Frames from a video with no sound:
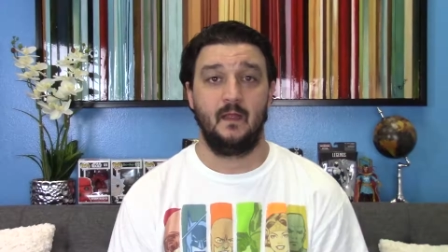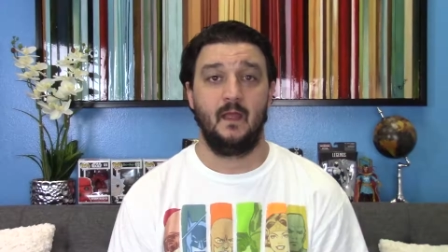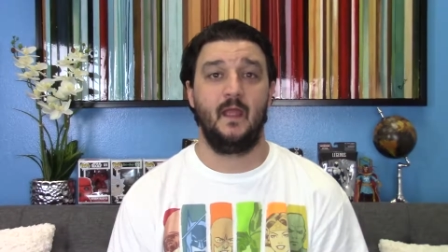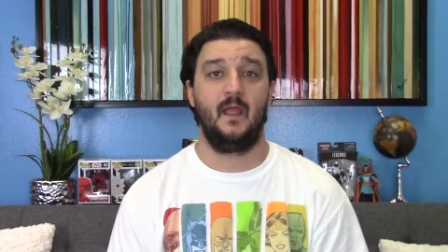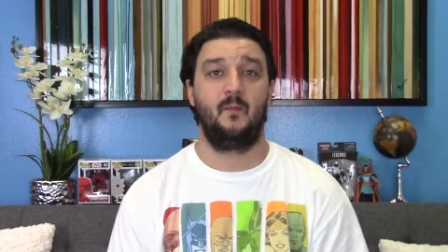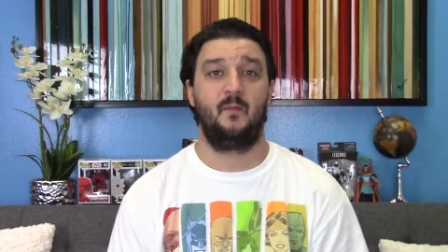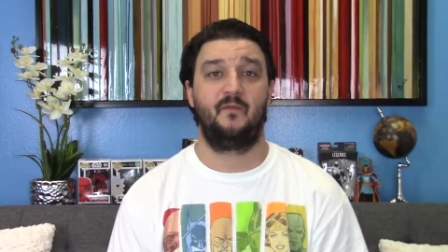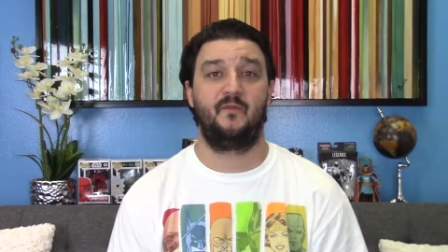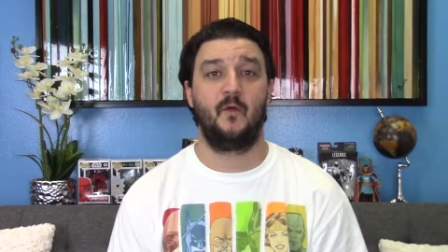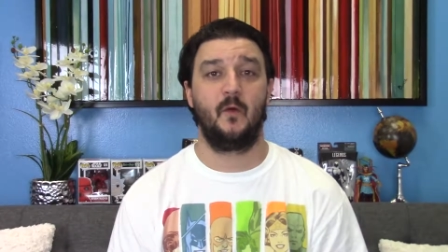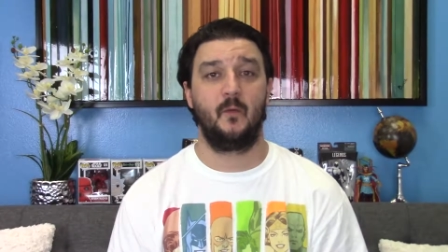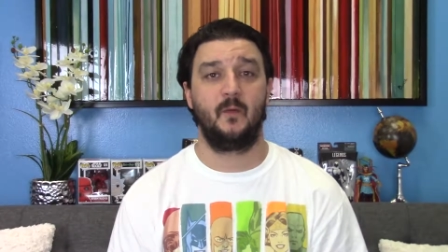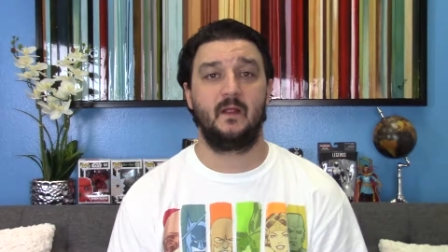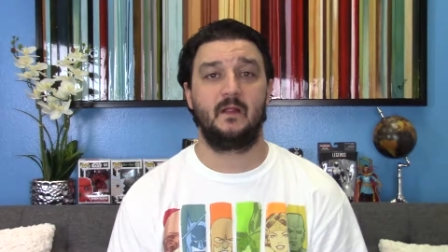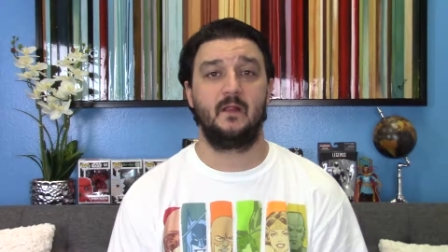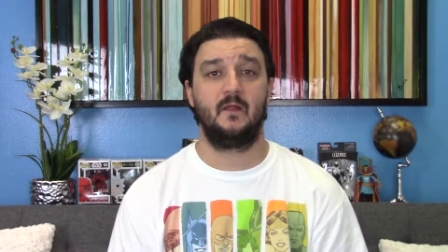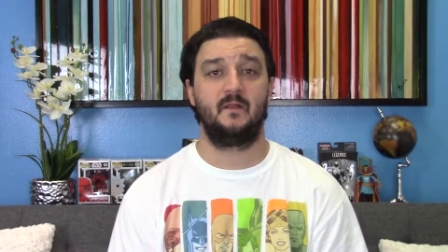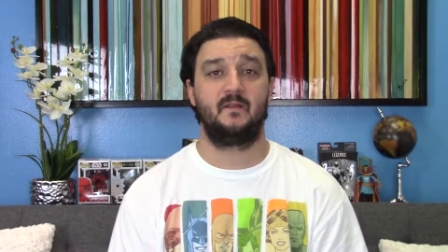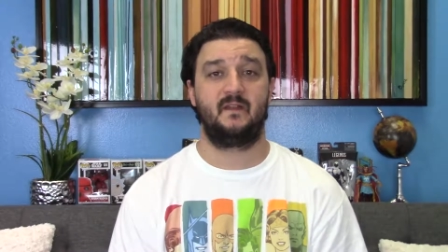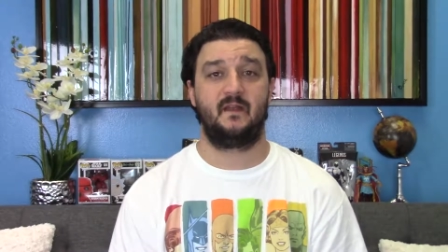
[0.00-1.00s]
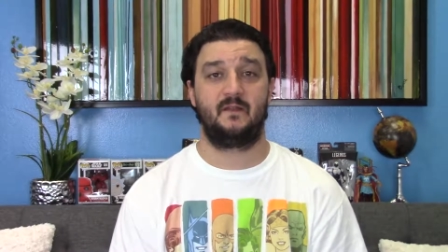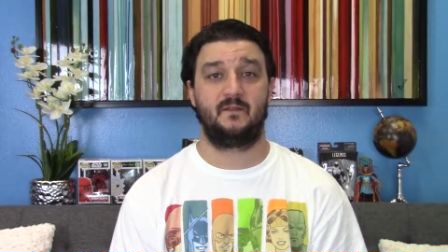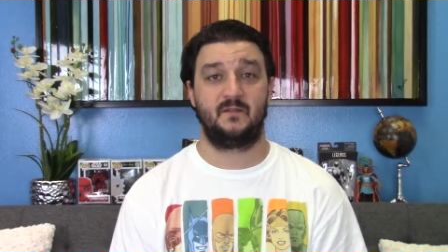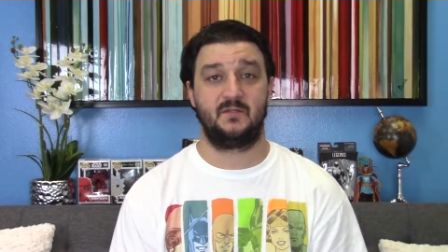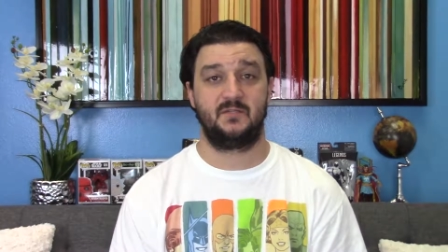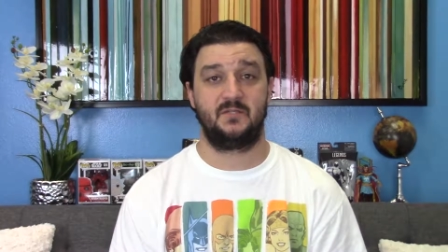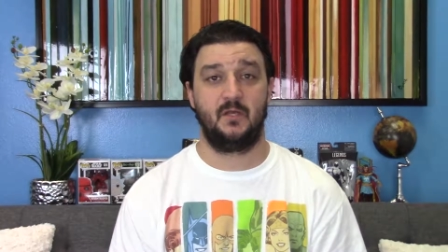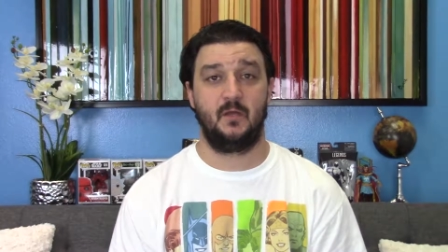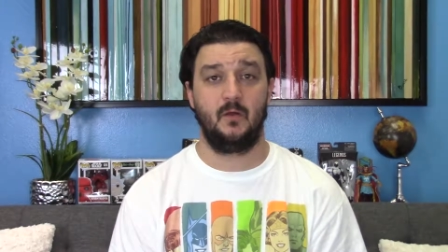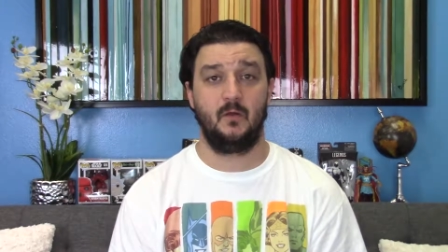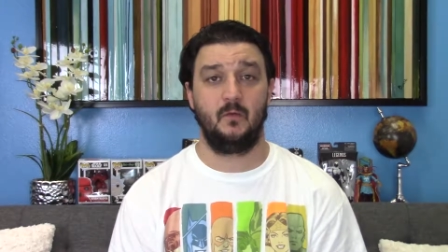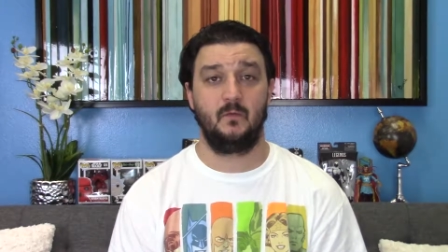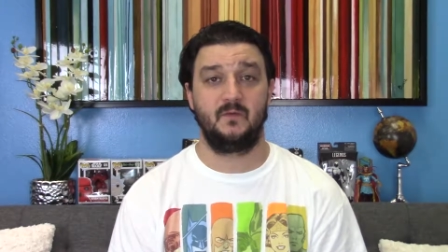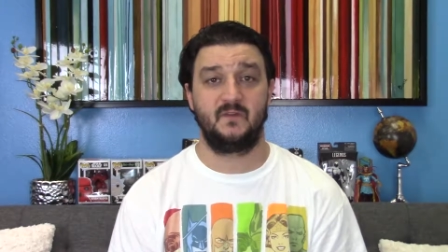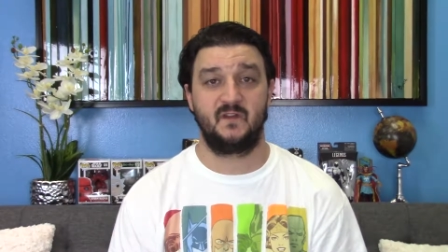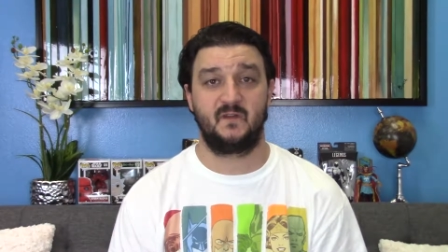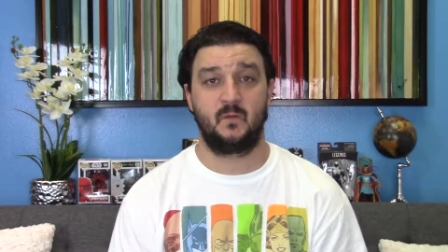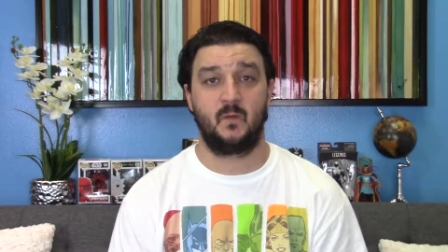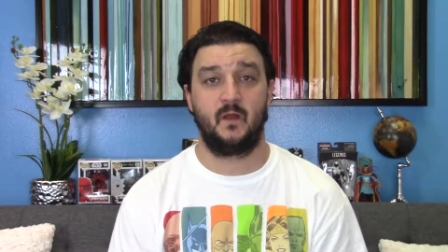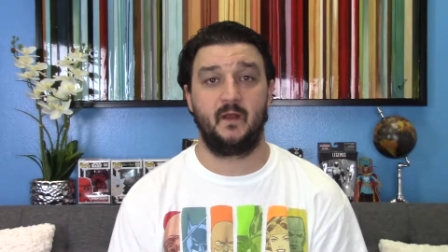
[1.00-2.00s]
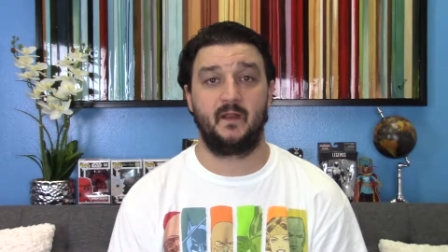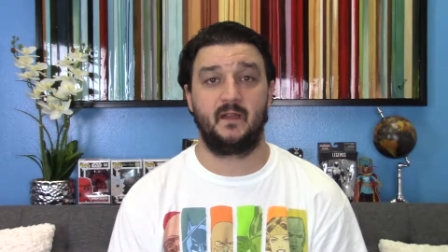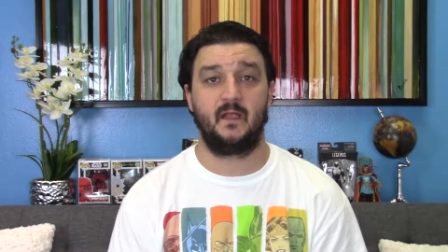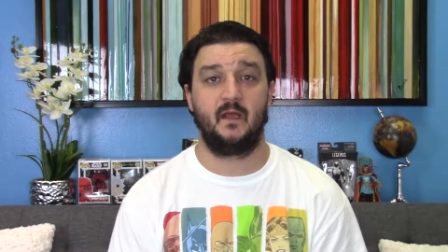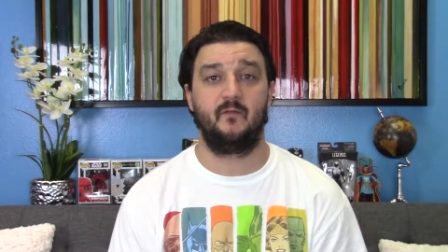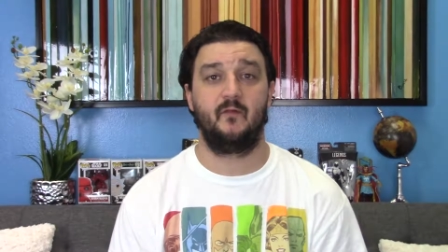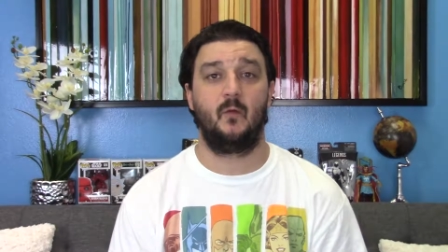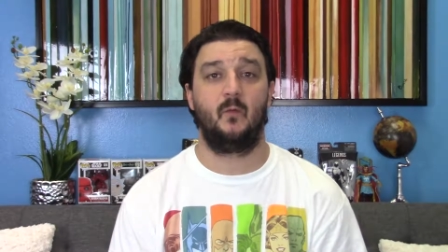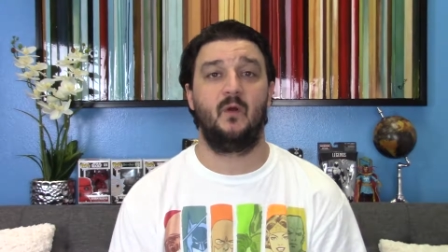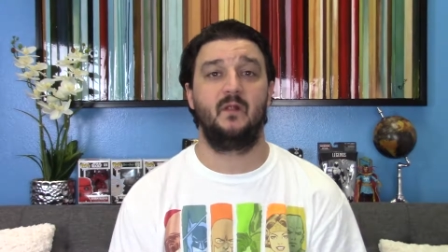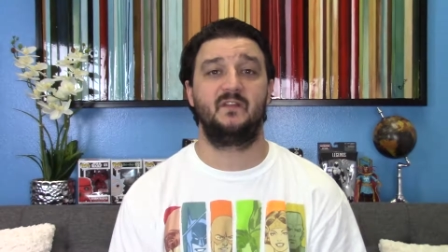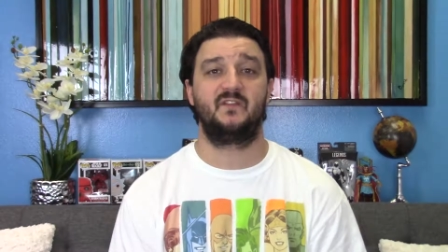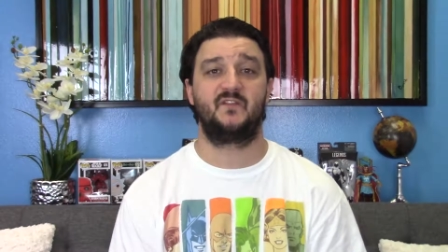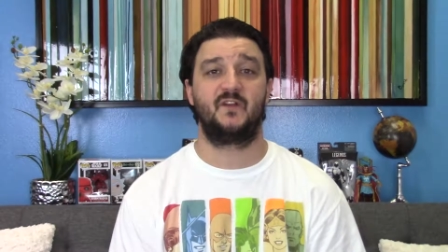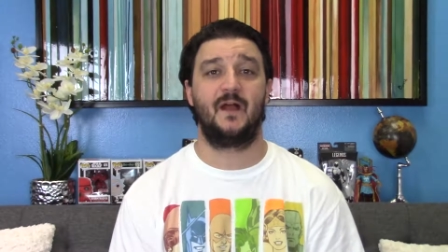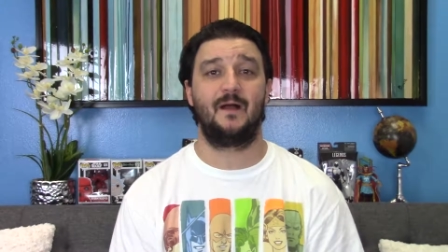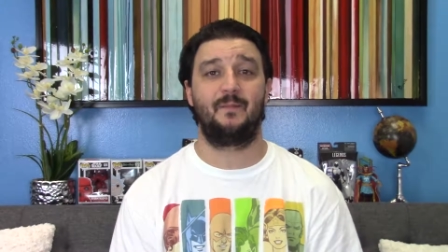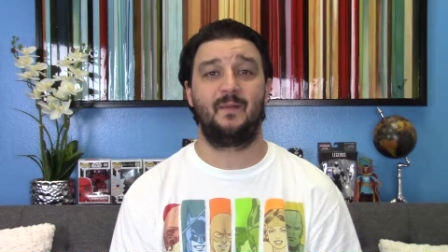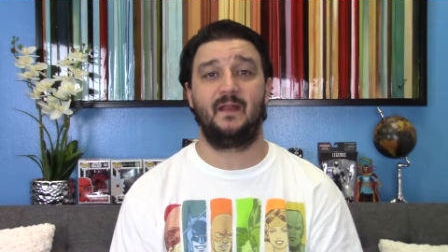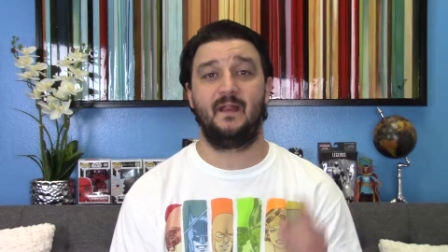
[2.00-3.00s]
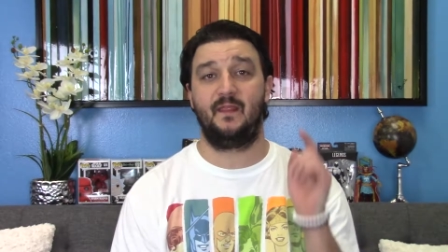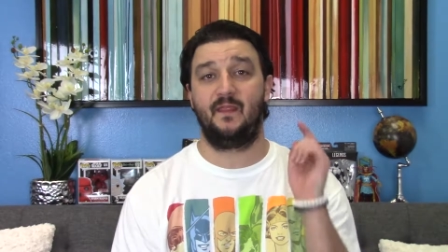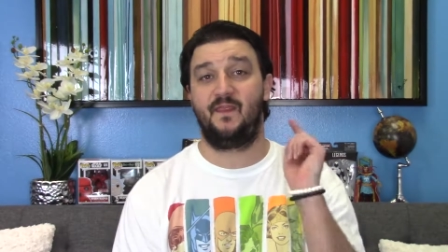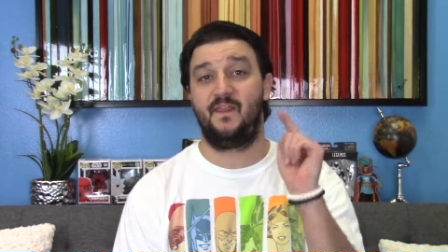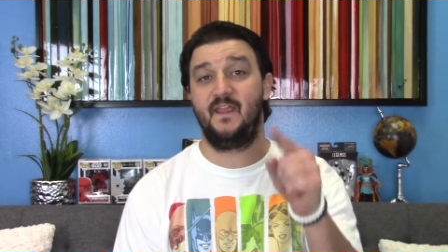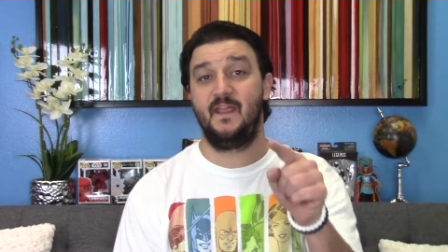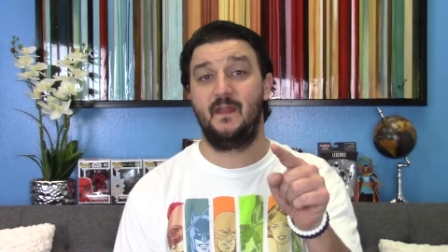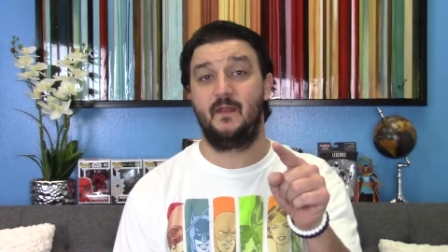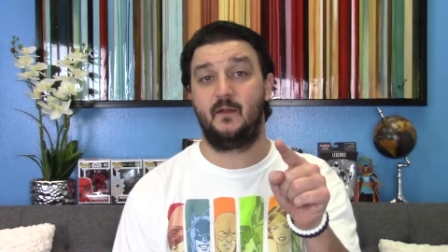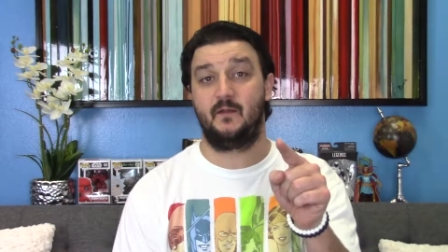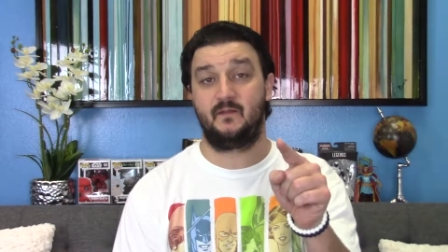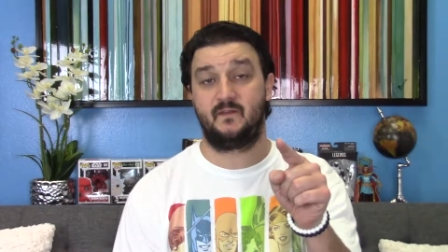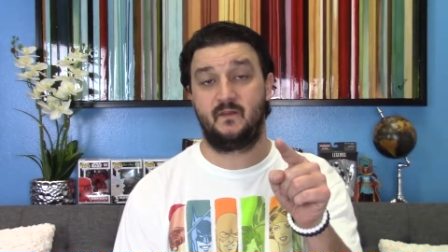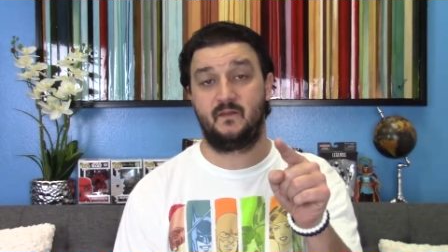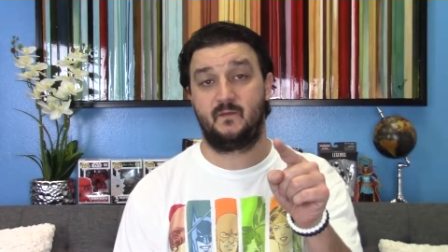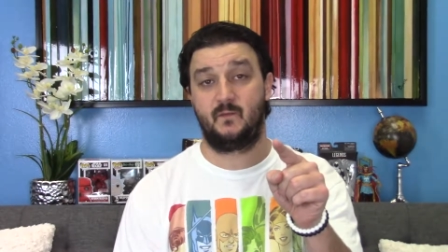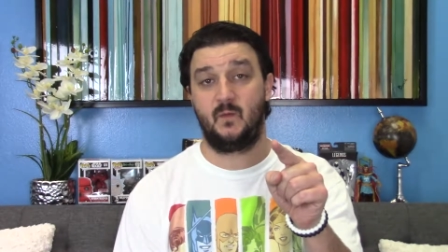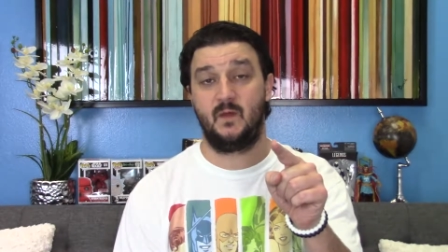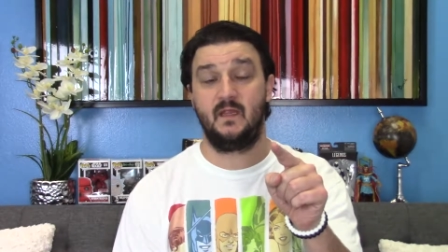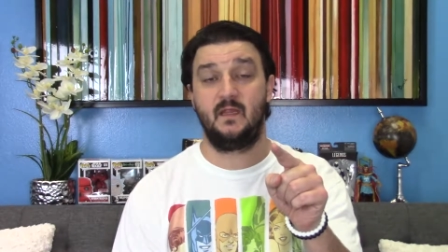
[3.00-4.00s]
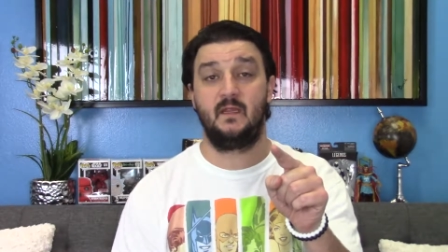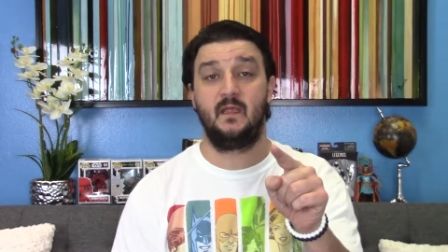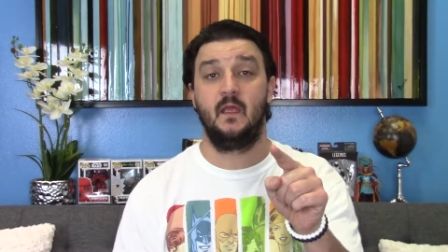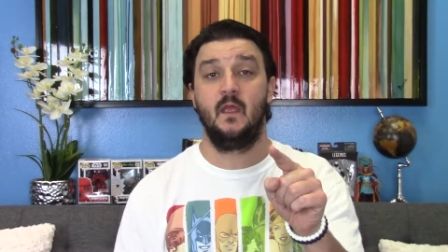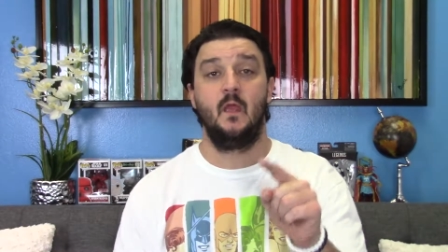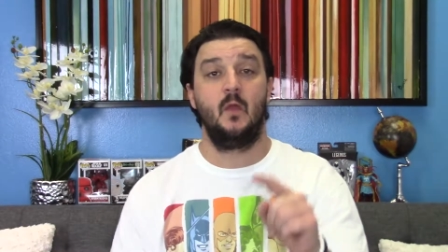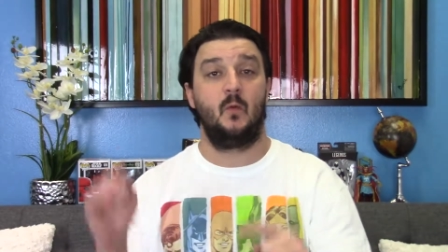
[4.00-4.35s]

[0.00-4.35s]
And before we close out the show, just want to cover what's dropping in theaters this week,